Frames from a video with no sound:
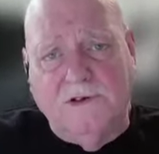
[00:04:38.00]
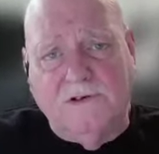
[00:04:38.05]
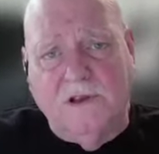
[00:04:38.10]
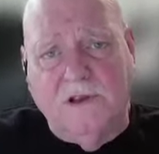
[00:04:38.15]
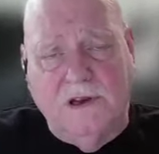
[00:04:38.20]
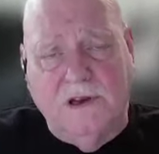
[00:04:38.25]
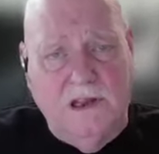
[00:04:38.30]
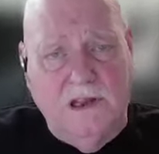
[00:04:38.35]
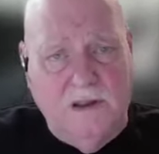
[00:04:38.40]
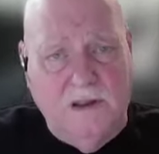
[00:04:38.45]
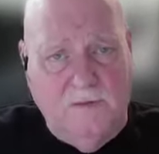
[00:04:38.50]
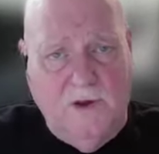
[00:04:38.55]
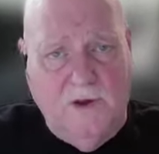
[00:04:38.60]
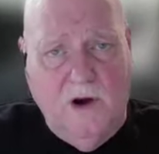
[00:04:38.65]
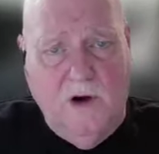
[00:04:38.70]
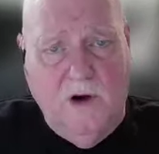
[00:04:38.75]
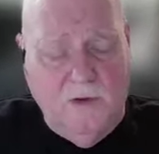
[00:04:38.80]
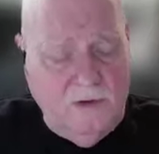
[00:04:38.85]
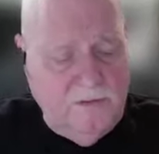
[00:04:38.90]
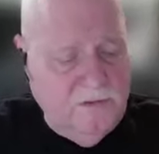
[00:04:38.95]
just letting them
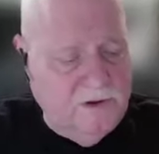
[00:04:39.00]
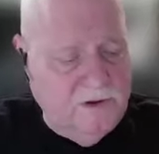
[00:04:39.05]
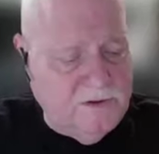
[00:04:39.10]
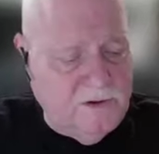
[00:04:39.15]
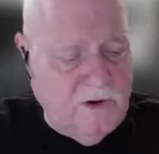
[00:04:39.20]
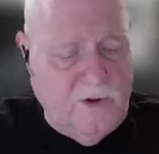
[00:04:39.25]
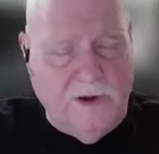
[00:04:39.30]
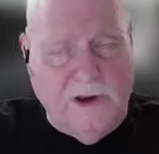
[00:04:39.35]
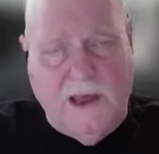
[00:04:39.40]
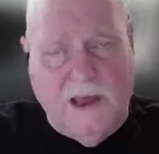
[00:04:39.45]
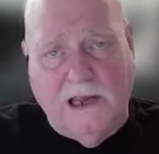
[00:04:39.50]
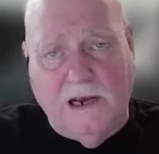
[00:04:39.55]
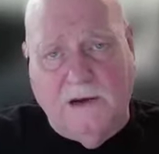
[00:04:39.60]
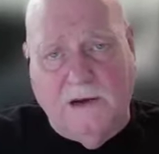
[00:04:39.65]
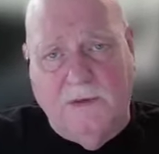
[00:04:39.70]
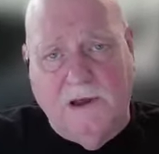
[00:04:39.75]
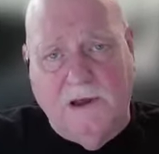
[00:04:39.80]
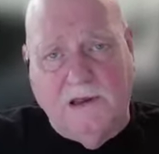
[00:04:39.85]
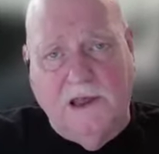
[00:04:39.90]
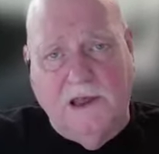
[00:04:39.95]
know what's going
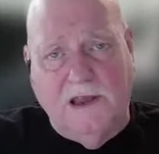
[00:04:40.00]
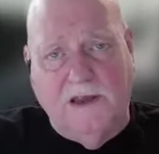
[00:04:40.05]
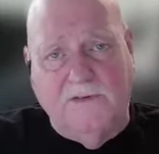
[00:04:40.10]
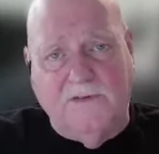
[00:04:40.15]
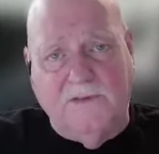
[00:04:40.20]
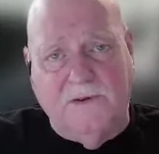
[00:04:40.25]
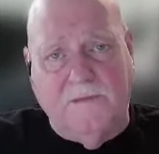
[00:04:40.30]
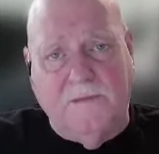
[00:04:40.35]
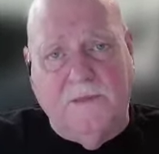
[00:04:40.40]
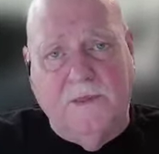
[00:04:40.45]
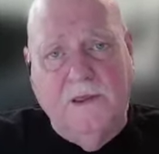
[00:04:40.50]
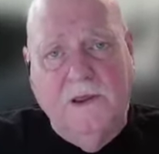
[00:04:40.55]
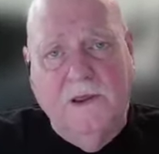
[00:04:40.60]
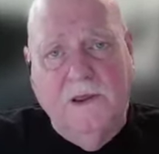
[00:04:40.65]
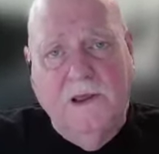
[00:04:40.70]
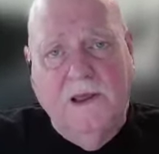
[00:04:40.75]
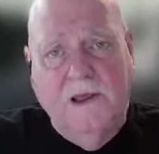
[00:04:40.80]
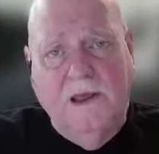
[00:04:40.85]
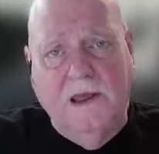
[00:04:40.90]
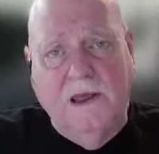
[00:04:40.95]
on in my life,
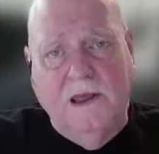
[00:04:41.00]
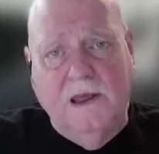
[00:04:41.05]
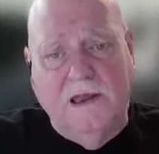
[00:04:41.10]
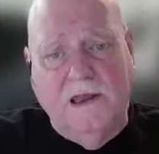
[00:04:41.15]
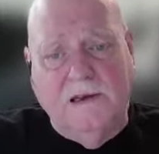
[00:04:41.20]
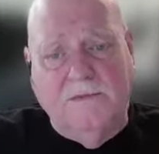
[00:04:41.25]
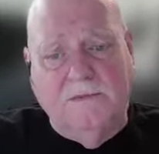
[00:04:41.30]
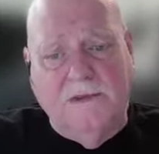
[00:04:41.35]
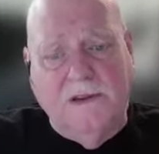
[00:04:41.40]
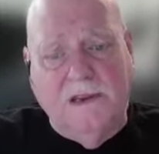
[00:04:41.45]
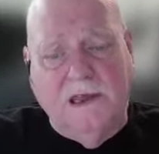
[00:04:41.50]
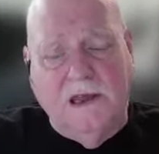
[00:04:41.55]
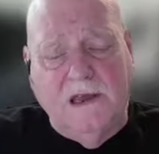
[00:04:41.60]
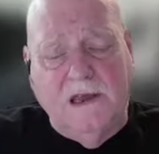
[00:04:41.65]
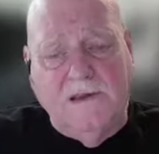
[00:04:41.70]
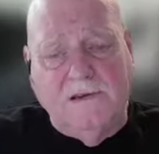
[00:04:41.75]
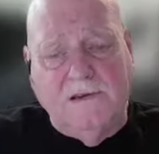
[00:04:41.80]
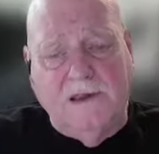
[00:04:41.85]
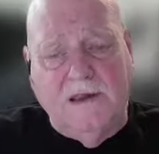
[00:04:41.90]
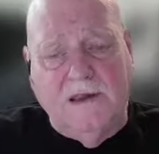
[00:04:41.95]
and
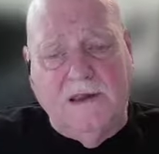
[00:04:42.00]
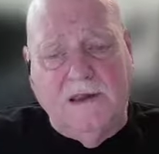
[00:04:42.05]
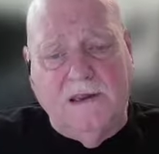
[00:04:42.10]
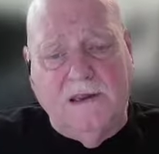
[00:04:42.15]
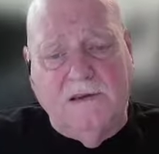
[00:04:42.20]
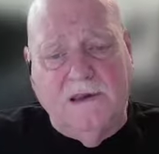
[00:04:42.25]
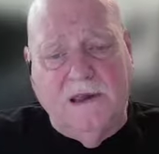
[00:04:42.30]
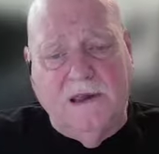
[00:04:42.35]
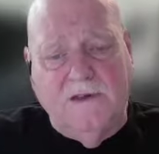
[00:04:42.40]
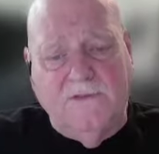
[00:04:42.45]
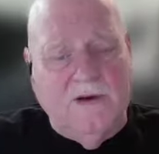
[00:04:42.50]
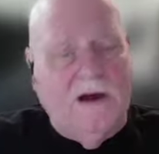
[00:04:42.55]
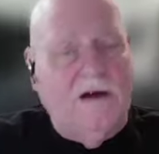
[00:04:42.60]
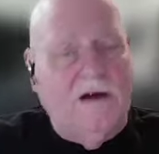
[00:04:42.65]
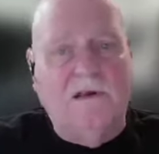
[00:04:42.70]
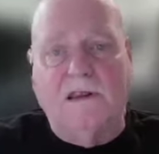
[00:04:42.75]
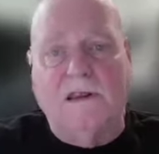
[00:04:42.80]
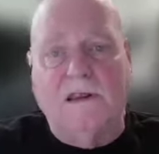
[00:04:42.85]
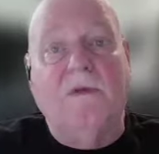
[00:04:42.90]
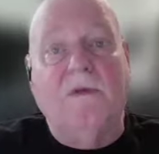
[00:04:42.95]
because I
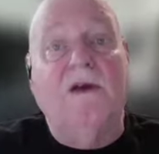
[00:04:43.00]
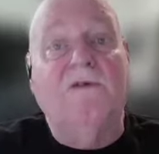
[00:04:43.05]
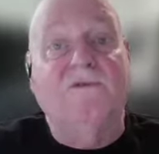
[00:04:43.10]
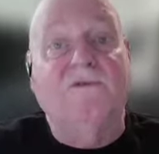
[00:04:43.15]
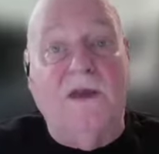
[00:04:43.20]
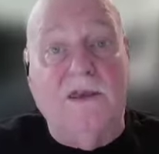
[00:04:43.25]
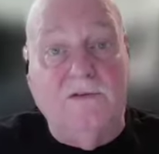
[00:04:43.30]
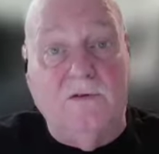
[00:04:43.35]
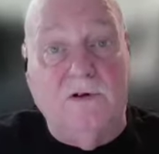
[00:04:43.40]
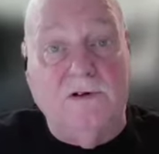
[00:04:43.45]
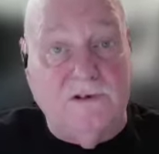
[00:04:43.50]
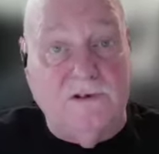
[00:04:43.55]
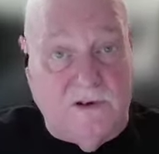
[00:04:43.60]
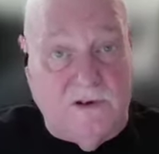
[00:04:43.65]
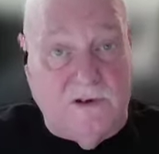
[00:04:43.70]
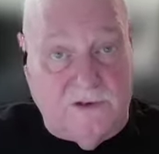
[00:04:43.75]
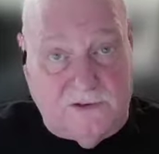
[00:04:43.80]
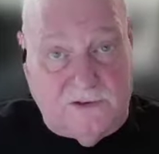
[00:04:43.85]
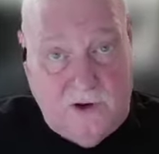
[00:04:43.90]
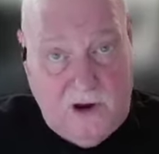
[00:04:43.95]
found out that my faith
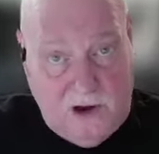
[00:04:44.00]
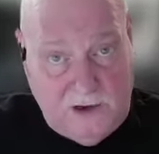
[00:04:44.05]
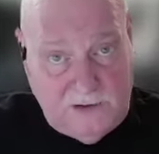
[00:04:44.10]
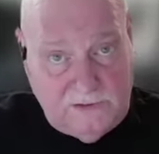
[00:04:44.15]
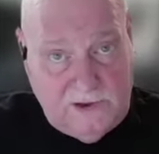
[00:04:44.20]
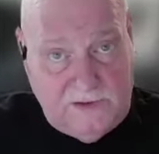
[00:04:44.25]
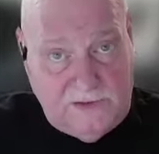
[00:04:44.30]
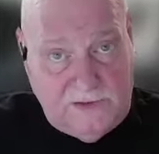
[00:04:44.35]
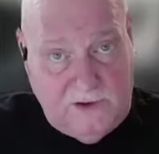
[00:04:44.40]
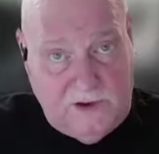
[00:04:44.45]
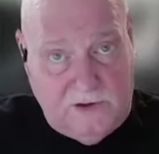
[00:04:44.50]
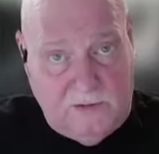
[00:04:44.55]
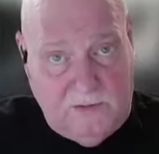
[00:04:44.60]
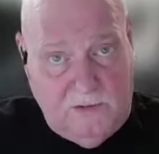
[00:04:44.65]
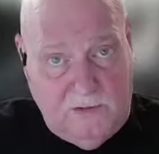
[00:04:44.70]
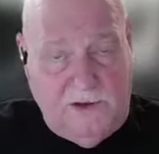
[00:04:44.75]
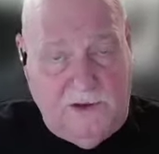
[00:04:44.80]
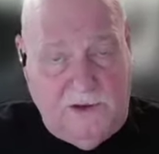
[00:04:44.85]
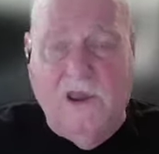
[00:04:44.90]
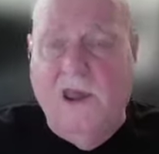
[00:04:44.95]
wasn't as strong as I
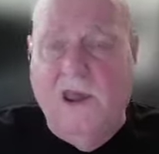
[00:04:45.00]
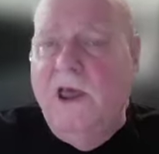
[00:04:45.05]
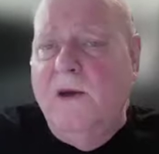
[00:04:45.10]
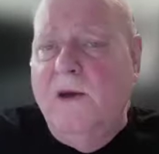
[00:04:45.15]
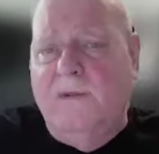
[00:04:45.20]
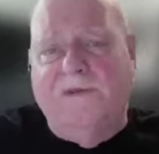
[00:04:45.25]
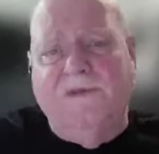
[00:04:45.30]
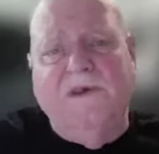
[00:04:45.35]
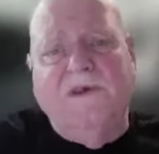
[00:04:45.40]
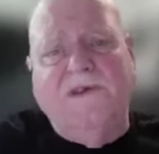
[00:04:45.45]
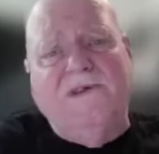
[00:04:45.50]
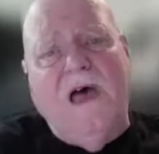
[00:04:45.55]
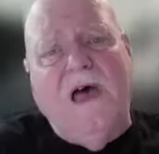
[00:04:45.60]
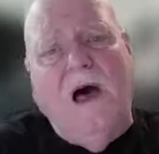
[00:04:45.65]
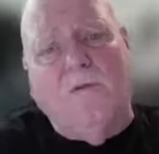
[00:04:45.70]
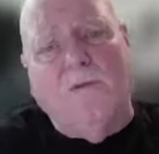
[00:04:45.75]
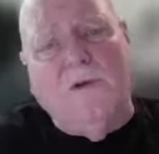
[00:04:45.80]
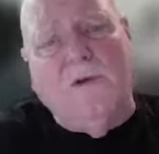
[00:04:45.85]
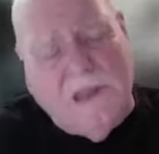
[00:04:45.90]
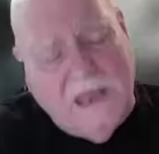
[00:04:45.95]
thought it was. But this
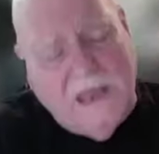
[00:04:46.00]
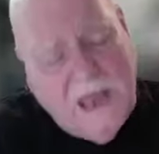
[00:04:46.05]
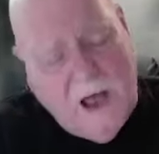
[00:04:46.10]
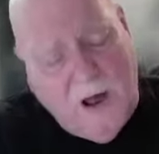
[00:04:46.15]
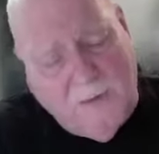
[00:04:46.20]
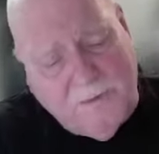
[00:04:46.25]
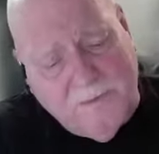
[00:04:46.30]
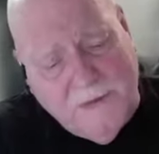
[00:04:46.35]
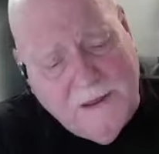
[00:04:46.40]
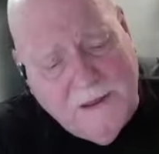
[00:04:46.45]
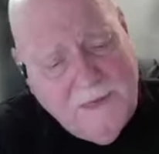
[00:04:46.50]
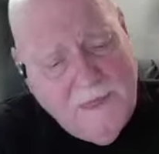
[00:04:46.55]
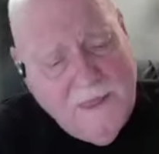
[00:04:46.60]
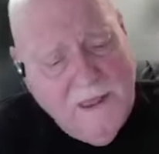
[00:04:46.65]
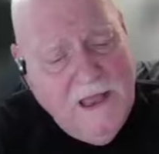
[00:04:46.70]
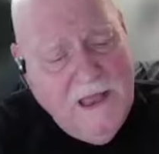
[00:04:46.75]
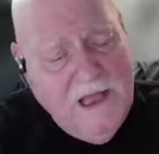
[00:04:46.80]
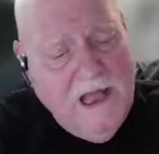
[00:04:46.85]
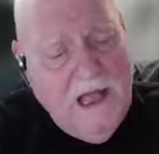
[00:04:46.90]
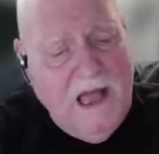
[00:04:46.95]
psalm really helped me.